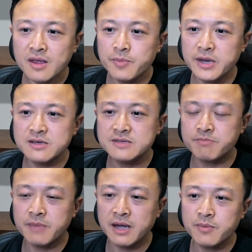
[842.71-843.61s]
Because
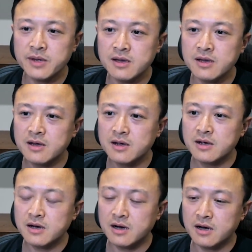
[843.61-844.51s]
maybe
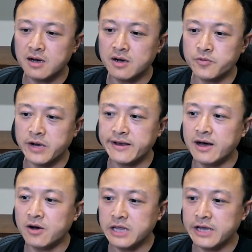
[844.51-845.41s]
right
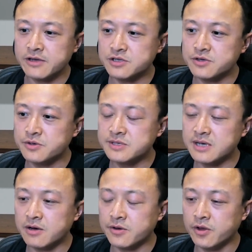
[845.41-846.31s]
now layer
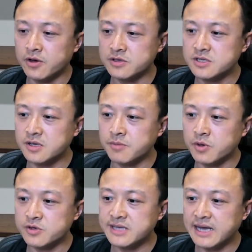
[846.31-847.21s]
2s are not the
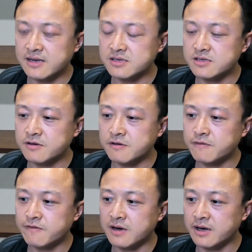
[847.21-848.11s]
most
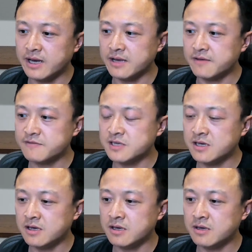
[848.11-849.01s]
active
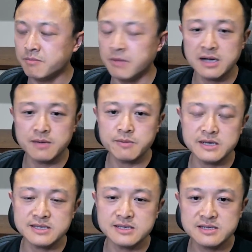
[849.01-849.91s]
NFT
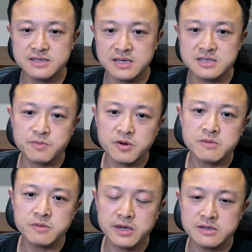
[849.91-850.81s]
marketplaces. And it's
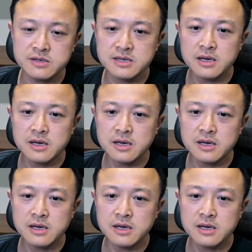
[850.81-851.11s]
probably because